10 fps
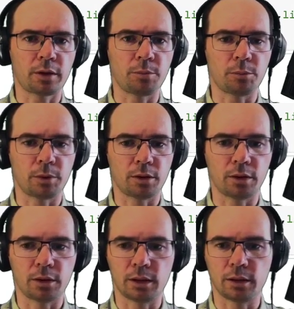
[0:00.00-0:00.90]

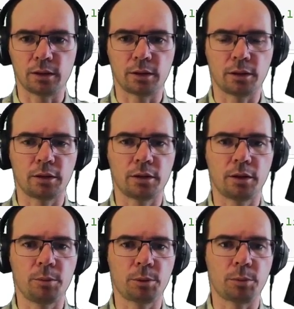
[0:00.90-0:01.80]

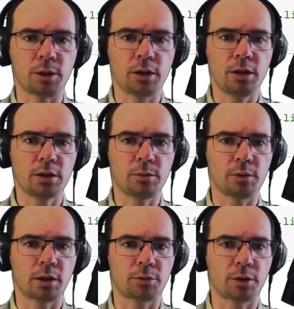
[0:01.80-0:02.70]
implementation,
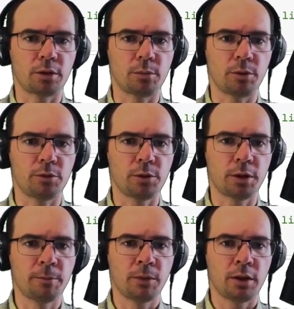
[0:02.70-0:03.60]
what I've written before.
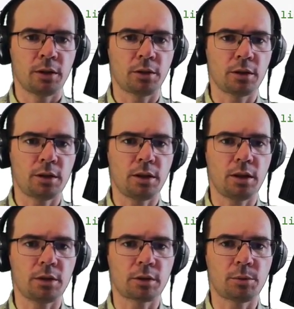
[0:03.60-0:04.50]
You can see
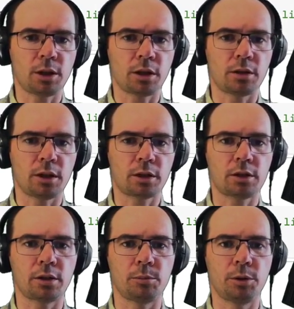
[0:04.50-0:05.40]
here I'm checking
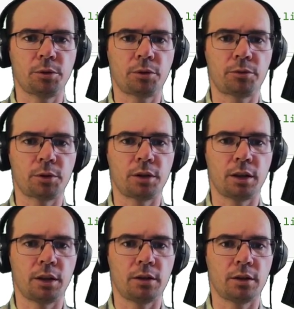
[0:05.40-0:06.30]
actually both for
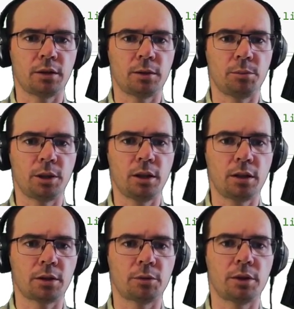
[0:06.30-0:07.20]
the
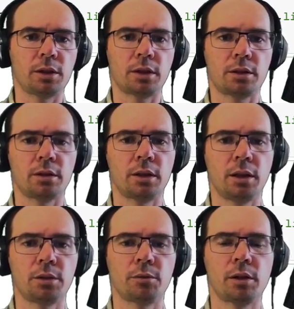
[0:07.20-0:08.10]
beginning of the list and the
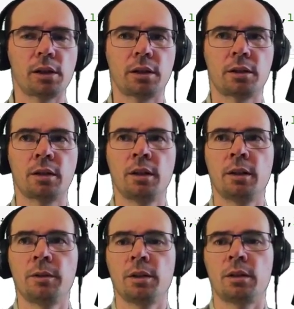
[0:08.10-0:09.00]
end of the list.
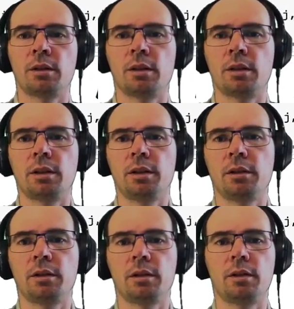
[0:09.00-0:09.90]

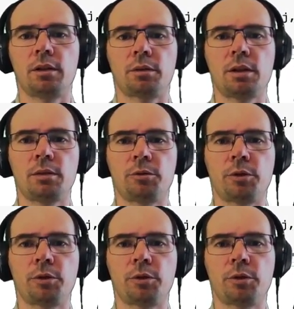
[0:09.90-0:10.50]
And the reason for